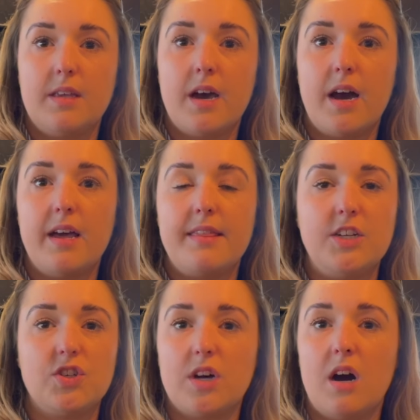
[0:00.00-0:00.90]
Yeah, I think
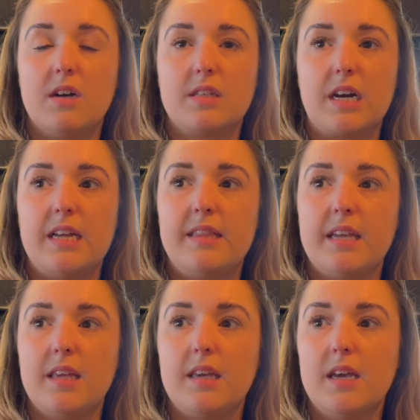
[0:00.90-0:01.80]
just ask. I
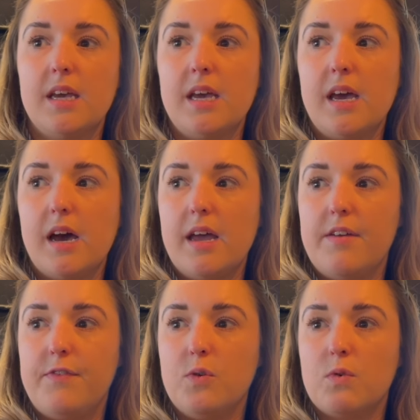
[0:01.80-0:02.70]
think
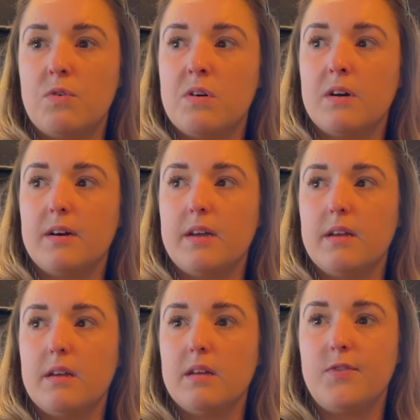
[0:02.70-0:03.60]
if you're
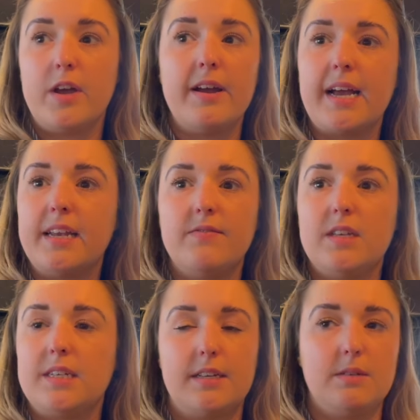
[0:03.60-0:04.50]
hearing any of
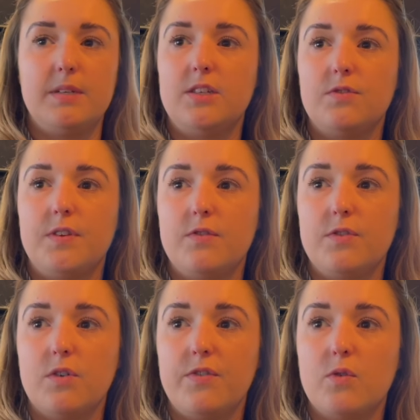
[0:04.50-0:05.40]
these testimonies,
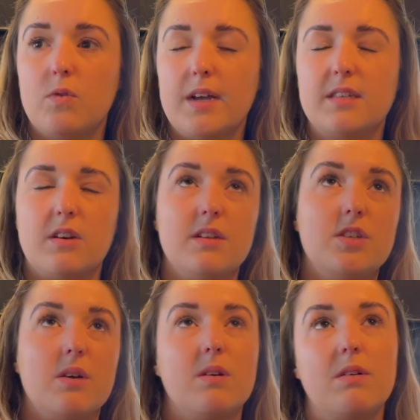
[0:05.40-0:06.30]
if you're like starting to
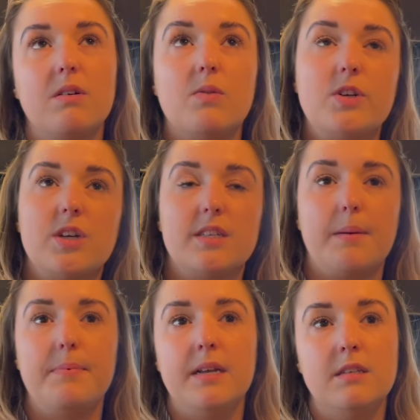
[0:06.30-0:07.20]
go, God, I wish that's
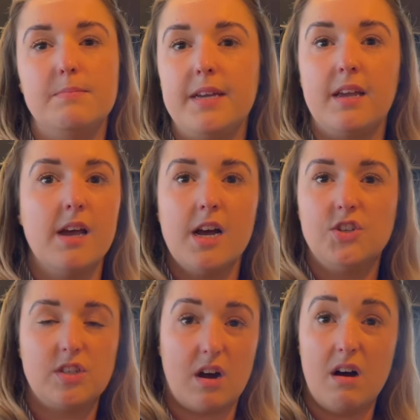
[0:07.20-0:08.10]
happening to me,
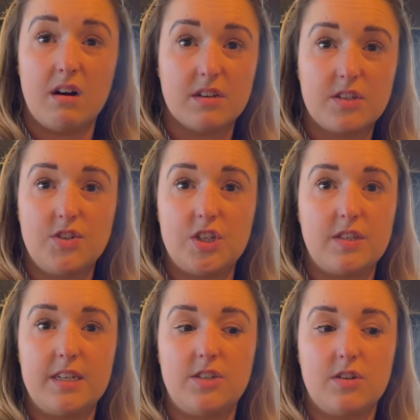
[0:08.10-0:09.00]
just ask. Just
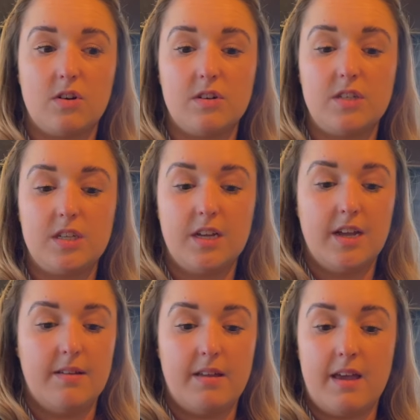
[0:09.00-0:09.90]
say to God,
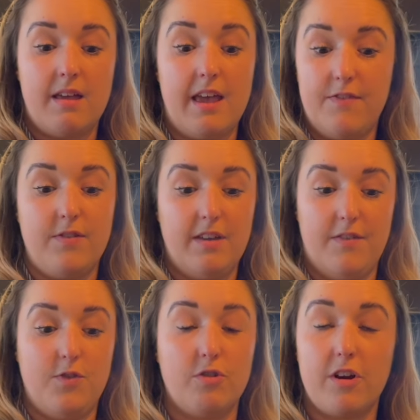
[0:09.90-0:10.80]

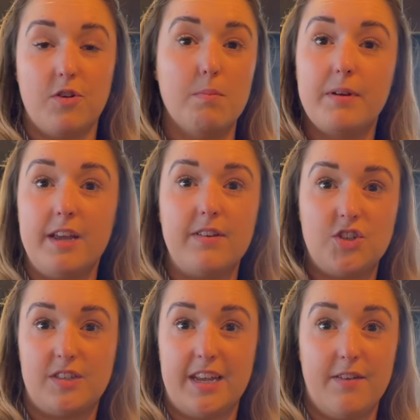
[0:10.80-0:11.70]
if you're a non-believer,
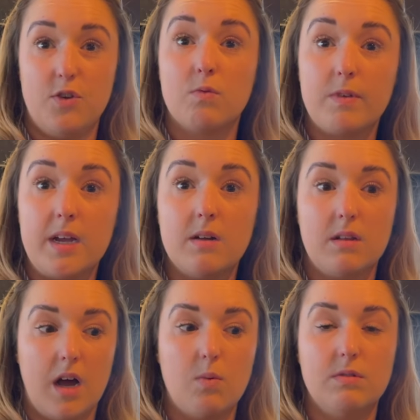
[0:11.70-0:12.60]
just say, if you're
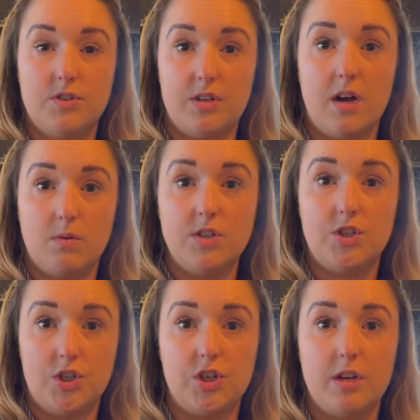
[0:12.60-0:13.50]
real, I want you
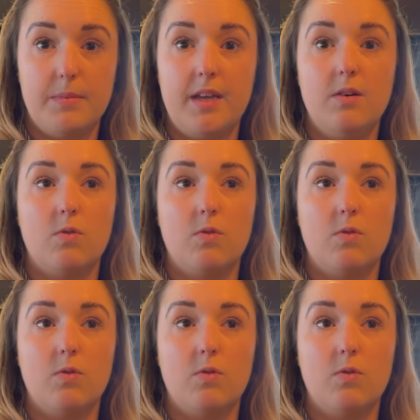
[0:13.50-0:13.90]
to show me.